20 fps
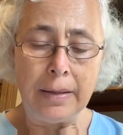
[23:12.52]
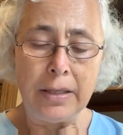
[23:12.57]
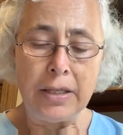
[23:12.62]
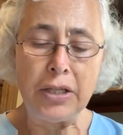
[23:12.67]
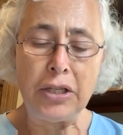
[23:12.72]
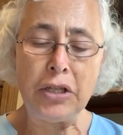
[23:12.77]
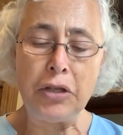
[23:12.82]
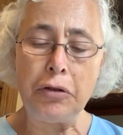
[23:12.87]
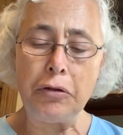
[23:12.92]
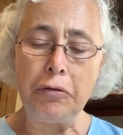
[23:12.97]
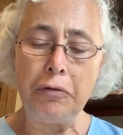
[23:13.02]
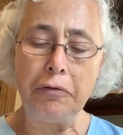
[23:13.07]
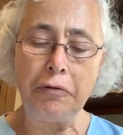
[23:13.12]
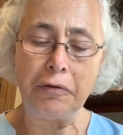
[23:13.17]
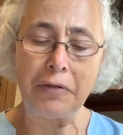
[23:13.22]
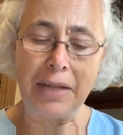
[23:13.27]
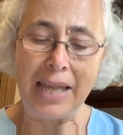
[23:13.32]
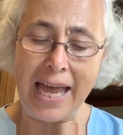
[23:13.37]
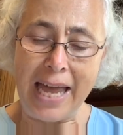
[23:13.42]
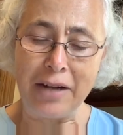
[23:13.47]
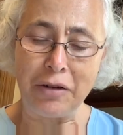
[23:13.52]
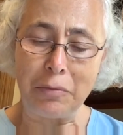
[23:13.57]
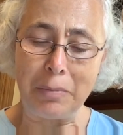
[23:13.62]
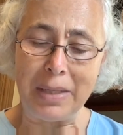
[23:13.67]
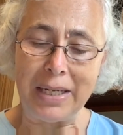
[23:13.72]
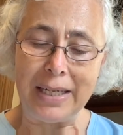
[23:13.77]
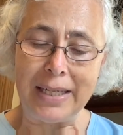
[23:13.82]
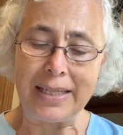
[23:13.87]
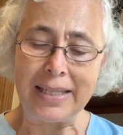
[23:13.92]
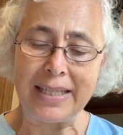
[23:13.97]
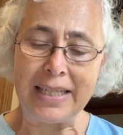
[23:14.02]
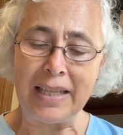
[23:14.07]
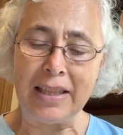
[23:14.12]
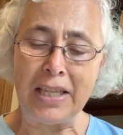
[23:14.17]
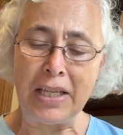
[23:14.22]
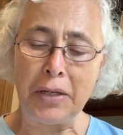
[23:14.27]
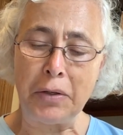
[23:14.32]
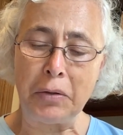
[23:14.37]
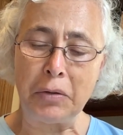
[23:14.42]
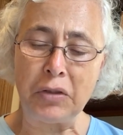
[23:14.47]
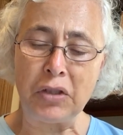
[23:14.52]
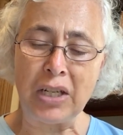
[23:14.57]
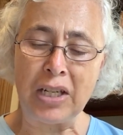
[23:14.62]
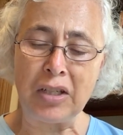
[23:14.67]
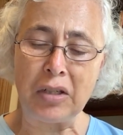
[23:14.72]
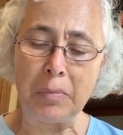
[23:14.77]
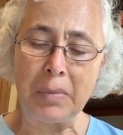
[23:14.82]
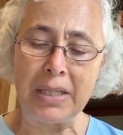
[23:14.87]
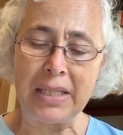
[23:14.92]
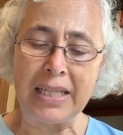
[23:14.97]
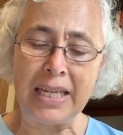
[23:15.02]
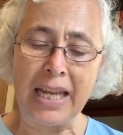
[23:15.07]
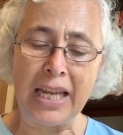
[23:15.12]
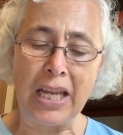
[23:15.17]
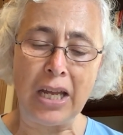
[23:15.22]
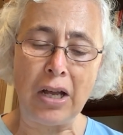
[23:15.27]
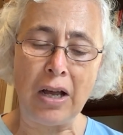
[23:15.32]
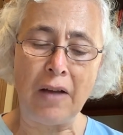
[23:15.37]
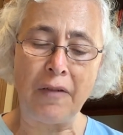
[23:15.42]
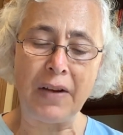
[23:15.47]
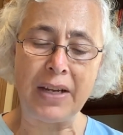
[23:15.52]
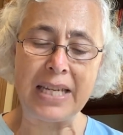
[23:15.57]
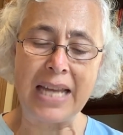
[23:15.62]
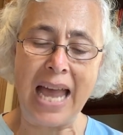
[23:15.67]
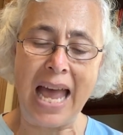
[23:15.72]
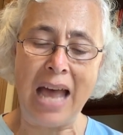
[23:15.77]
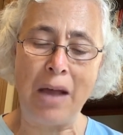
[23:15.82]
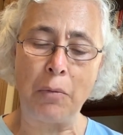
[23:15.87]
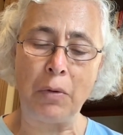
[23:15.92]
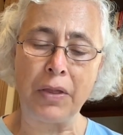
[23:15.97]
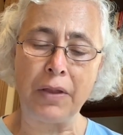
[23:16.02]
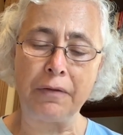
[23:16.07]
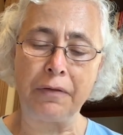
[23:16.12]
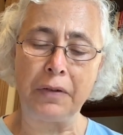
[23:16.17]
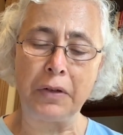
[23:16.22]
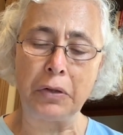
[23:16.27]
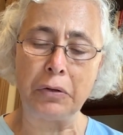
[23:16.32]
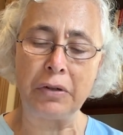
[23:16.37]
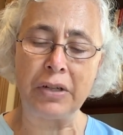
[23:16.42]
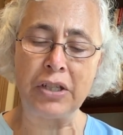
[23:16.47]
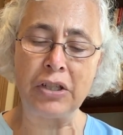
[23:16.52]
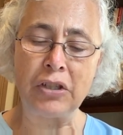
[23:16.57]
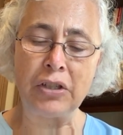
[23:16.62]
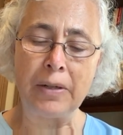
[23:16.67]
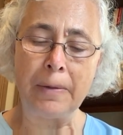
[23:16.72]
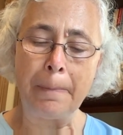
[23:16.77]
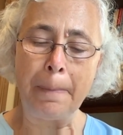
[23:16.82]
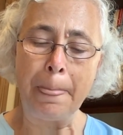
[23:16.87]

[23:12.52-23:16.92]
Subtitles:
"You flatter me," said the old gentleman, taking off his hat with a flourish.